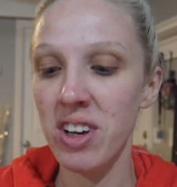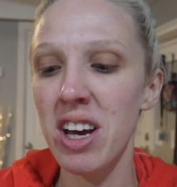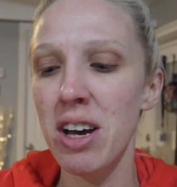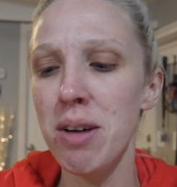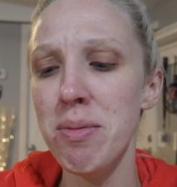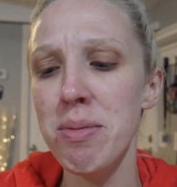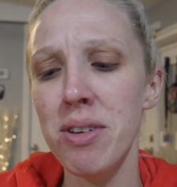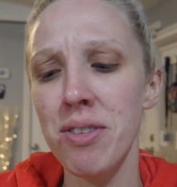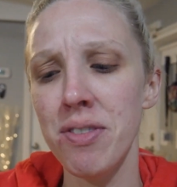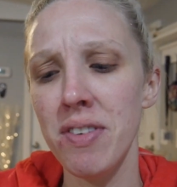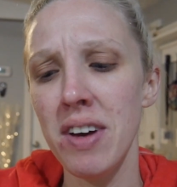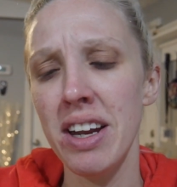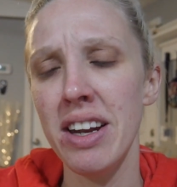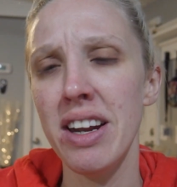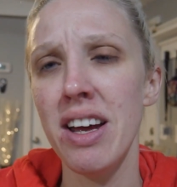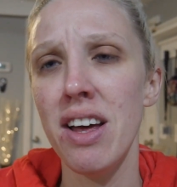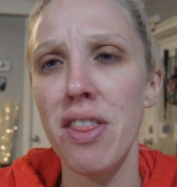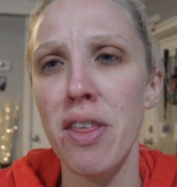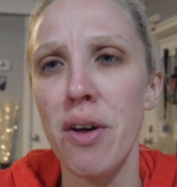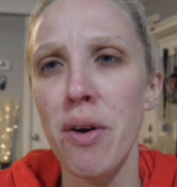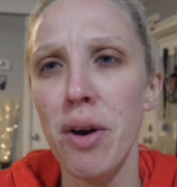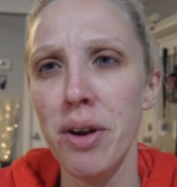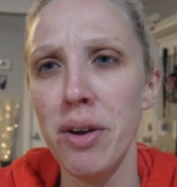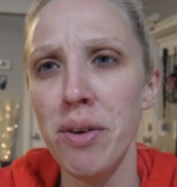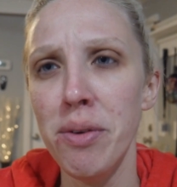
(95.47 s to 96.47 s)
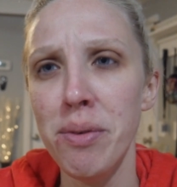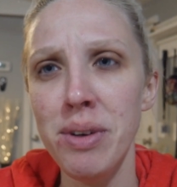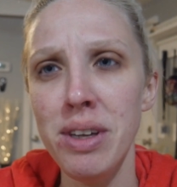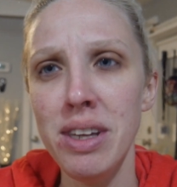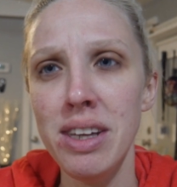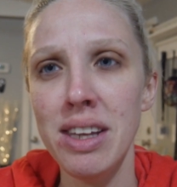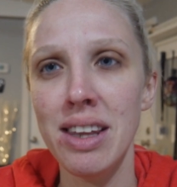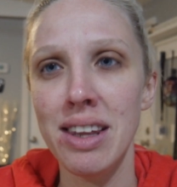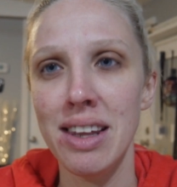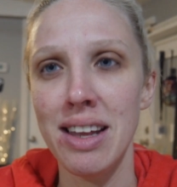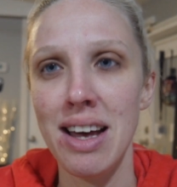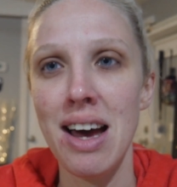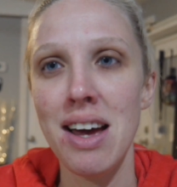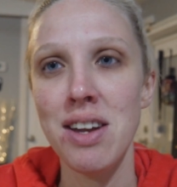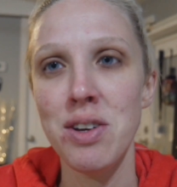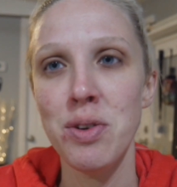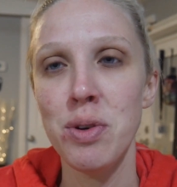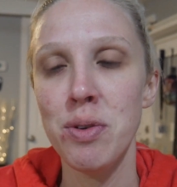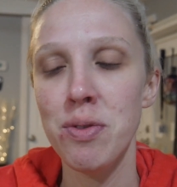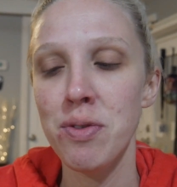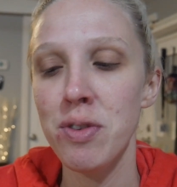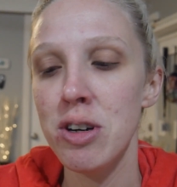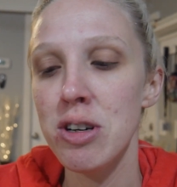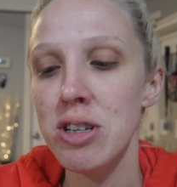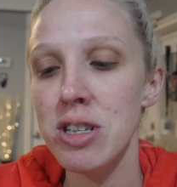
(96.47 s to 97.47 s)
come to find out though I don't really like
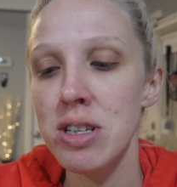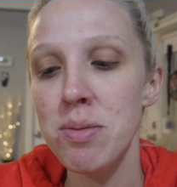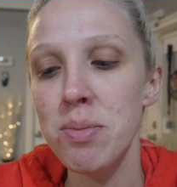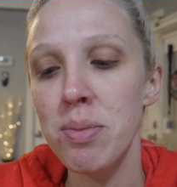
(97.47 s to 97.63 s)
doing first